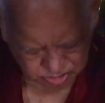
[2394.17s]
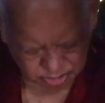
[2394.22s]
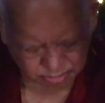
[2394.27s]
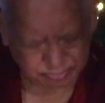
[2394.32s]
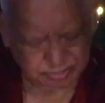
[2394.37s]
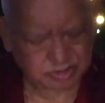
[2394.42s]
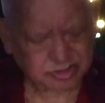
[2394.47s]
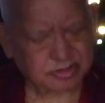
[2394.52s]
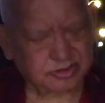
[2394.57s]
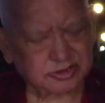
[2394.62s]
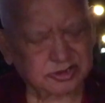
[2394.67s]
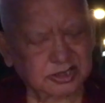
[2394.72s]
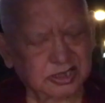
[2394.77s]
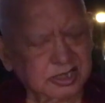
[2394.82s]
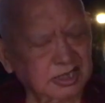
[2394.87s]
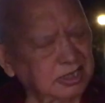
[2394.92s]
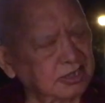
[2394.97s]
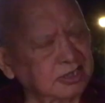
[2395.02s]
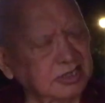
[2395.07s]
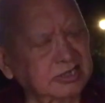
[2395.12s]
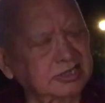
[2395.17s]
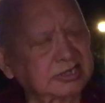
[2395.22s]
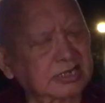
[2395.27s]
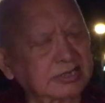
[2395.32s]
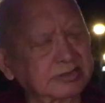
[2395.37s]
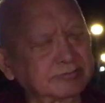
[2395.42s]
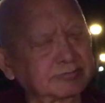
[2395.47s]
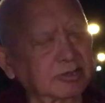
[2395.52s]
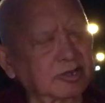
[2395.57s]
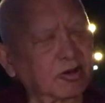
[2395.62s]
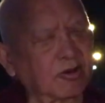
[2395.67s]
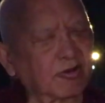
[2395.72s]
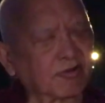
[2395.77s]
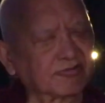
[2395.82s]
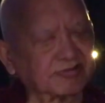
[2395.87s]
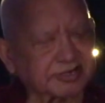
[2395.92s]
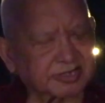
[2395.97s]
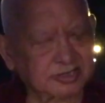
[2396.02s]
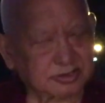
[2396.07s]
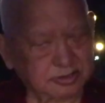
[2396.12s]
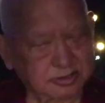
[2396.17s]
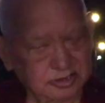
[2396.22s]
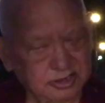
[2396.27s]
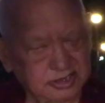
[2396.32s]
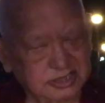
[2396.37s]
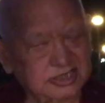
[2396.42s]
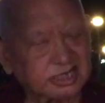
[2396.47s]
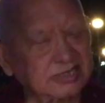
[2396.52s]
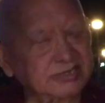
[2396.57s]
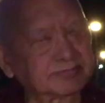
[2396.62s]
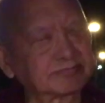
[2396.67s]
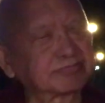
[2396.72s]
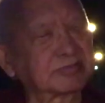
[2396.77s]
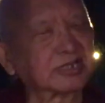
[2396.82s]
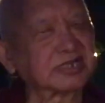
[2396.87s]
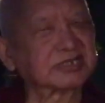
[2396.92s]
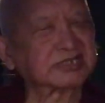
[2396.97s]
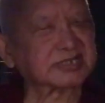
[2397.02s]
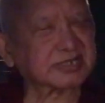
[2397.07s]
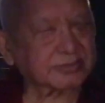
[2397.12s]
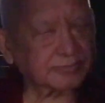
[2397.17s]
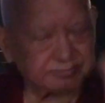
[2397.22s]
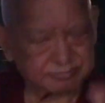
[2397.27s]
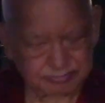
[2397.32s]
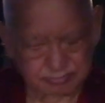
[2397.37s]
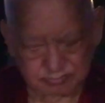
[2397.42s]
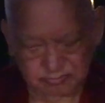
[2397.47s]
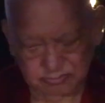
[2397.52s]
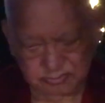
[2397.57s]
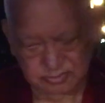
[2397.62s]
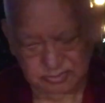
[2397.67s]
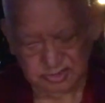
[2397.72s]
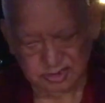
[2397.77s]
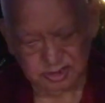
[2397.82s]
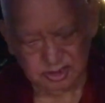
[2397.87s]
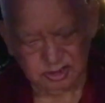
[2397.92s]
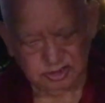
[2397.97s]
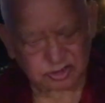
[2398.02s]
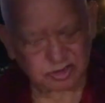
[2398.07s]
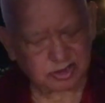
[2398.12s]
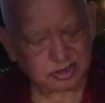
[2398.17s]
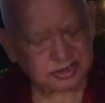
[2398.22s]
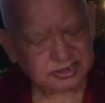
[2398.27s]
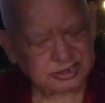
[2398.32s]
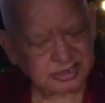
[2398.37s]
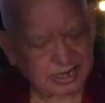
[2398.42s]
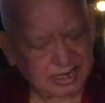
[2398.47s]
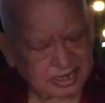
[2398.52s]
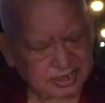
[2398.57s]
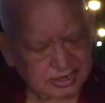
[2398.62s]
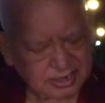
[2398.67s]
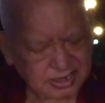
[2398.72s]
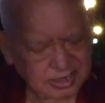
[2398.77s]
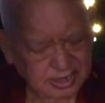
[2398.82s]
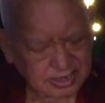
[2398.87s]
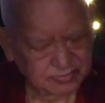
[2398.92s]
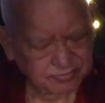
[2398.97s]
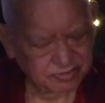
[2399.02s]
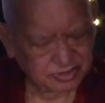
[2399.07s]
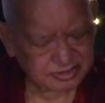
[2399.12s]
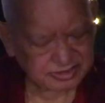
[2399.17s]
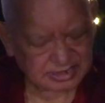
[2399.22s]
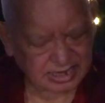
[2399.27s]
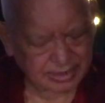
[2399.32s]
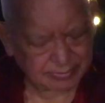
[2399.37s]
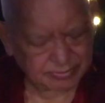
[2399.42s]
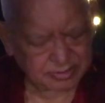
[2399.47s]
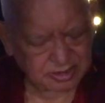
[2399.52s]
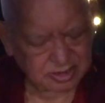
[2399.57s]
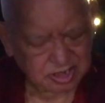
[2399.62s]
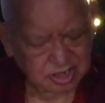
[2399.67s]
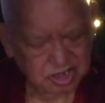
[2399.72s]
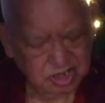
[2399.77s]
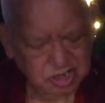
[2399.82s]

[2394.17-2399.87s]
images, it doesn't become offering. It doesn't please them. So it's like, for example,